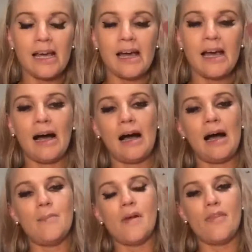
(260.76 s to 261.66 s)

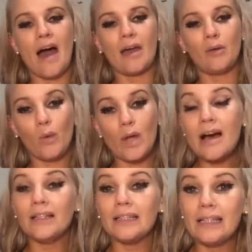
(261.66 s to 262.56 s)
that we
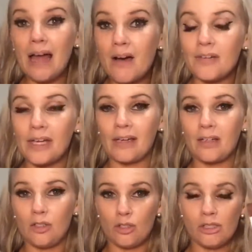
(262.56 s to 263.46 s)
are loving
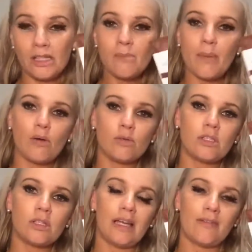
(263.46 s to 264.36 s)
using, but also
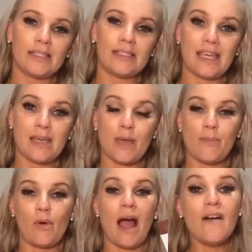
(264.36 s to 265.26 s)
loving seeing
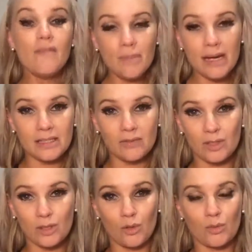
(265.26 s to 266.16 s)
people have amazing
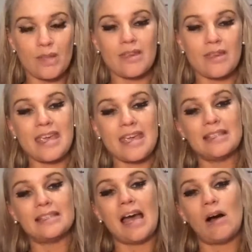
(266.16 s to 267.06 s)
results with,
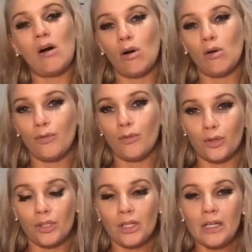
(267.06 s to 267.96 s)
is our whole
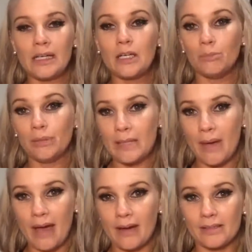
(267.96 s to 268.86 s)
food complete
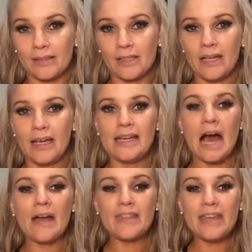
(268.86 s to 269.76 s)
powders.
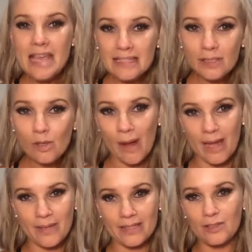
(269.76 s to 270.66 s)
Now, these little
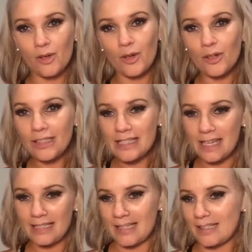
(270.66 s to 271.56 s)
babies, not only do they
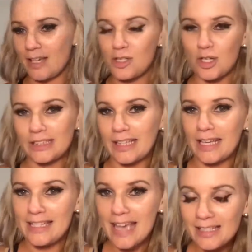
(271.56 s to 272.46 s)
taste like chocolate,
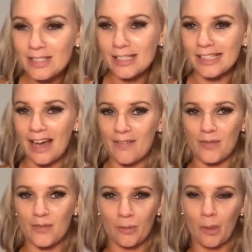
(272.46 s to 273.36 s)
and yes, you can have
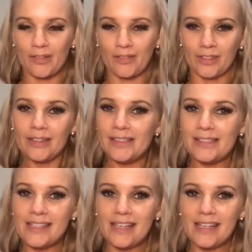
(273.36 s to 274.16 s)
them for breakfast,